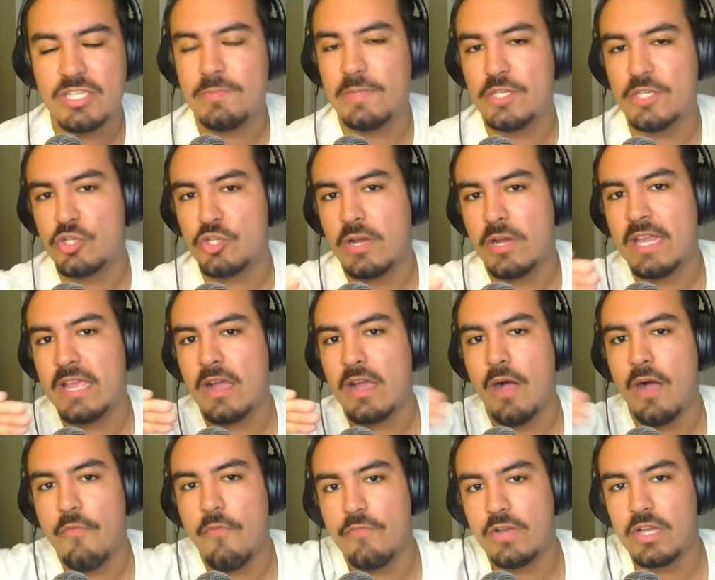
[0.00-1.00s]
been trending
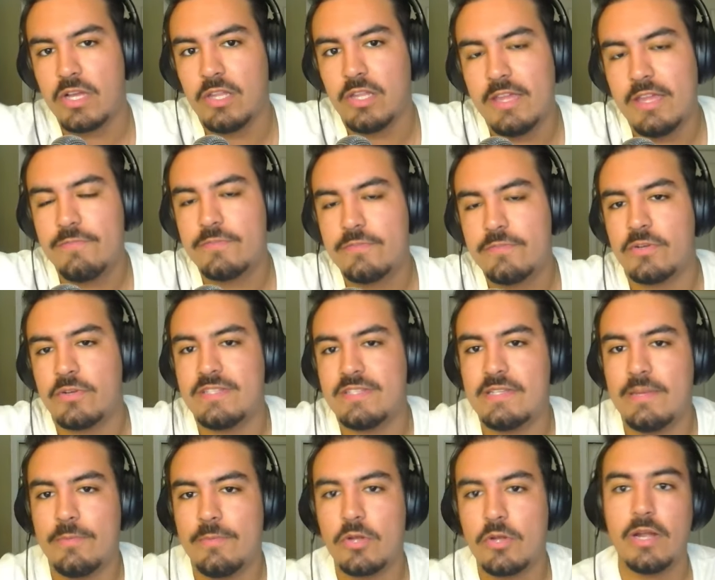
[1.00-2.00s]
off of a cliff towards the
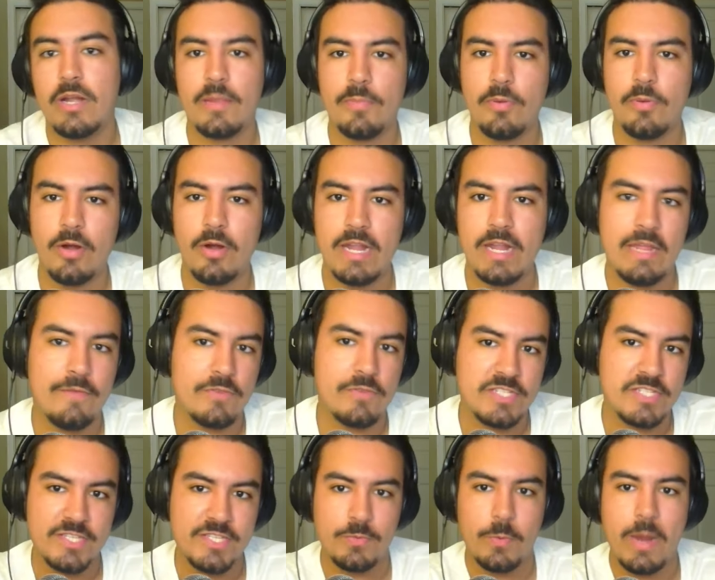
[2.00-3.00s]
Democratic Party ever
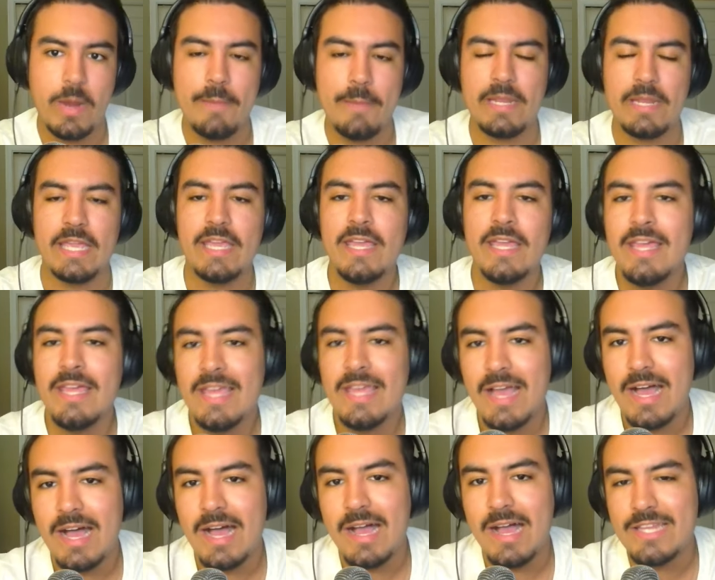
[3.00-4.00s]
since Romney
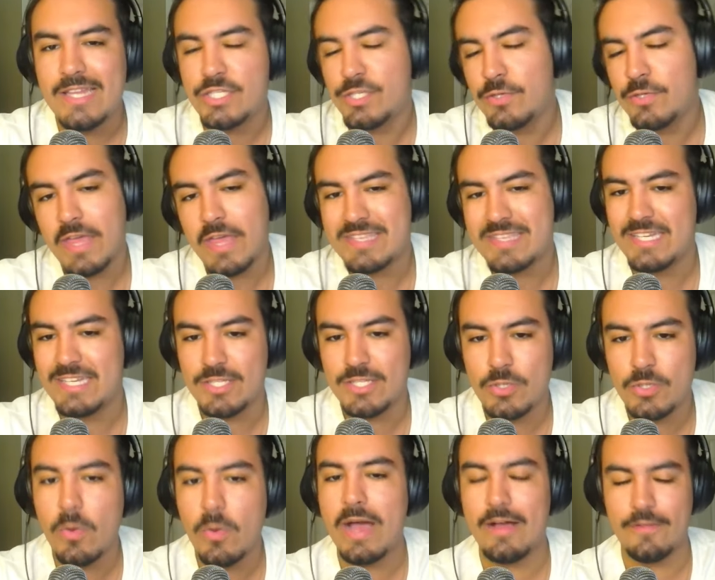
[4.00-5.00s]
uh, in
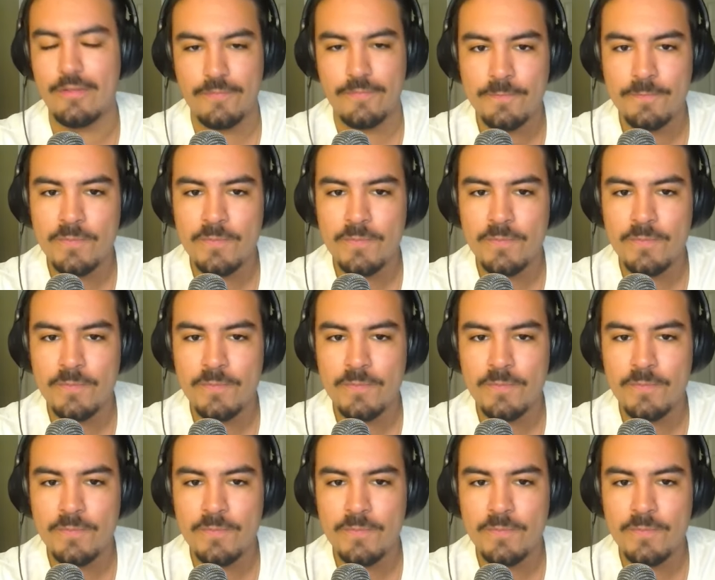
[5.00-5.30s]
2012.